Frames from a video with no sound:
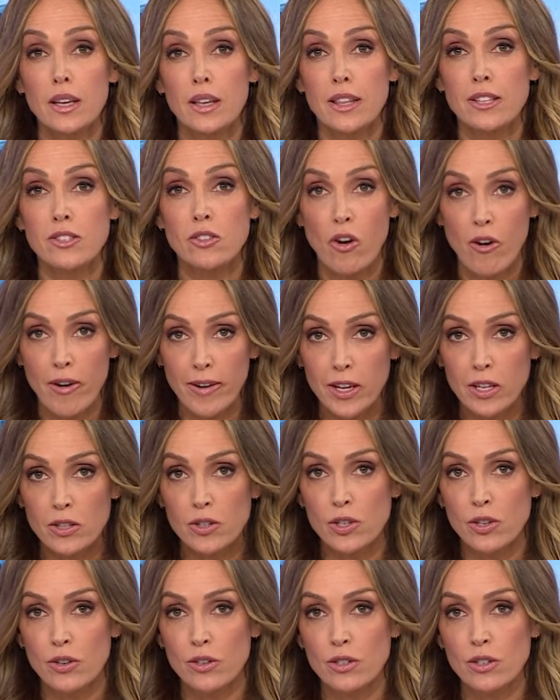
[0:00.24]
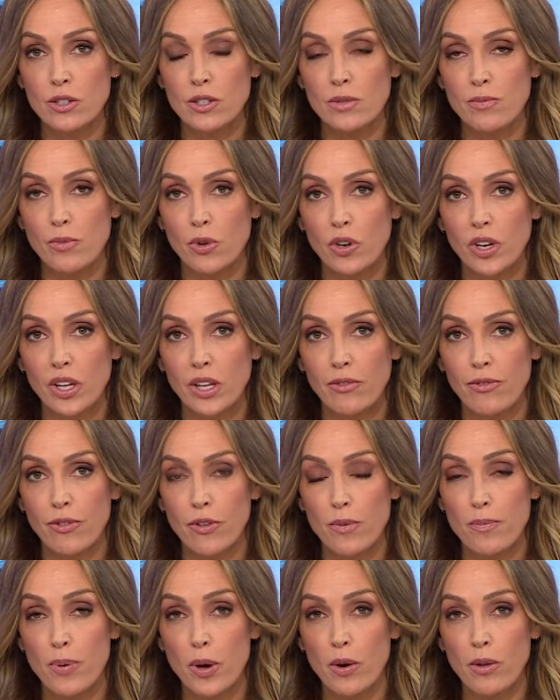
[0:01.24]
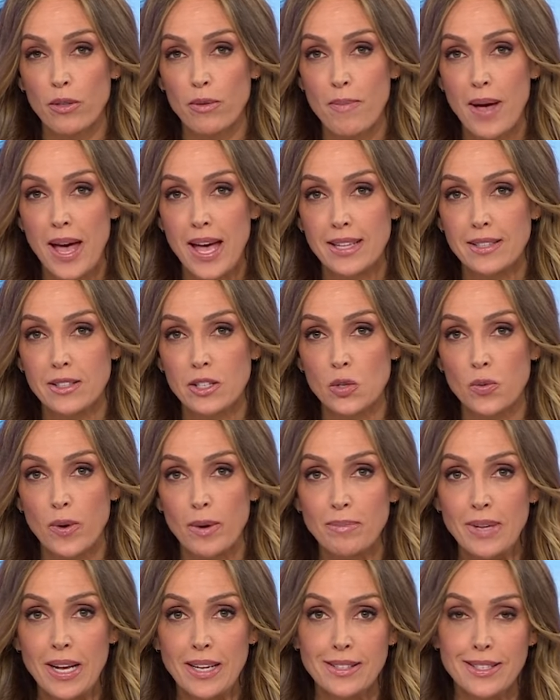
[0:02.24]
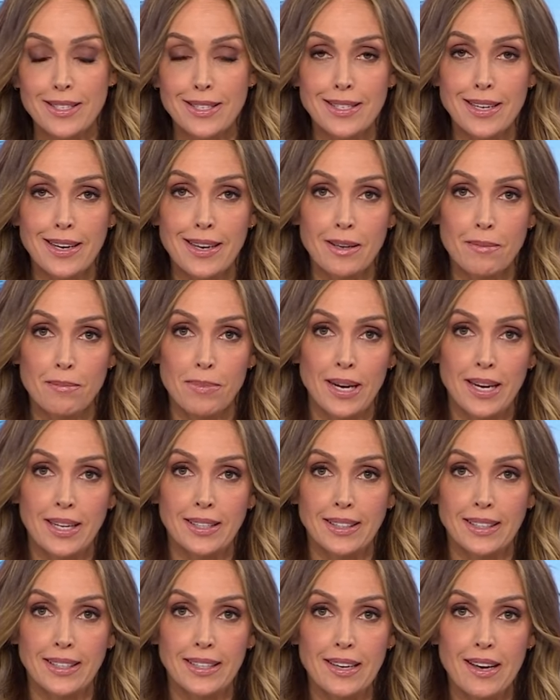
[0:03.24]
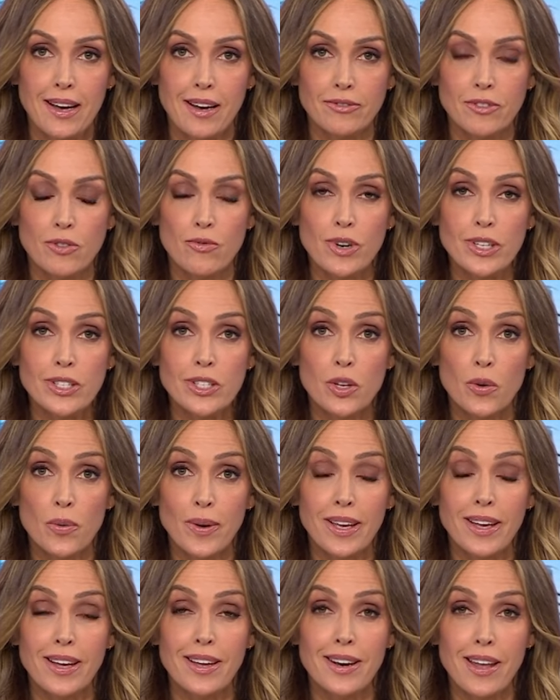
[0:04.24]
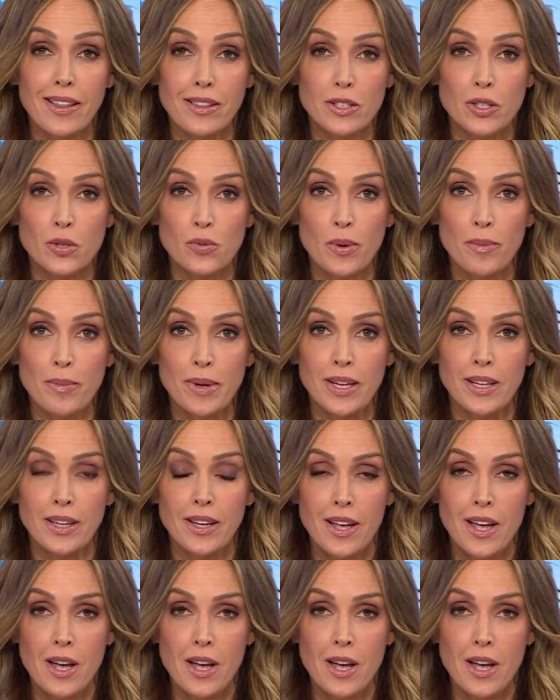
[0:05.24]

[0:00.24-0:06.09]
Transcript: There's growing concerns this morning for a Perth man swept out to sea in Bali after rescuing another swimmer.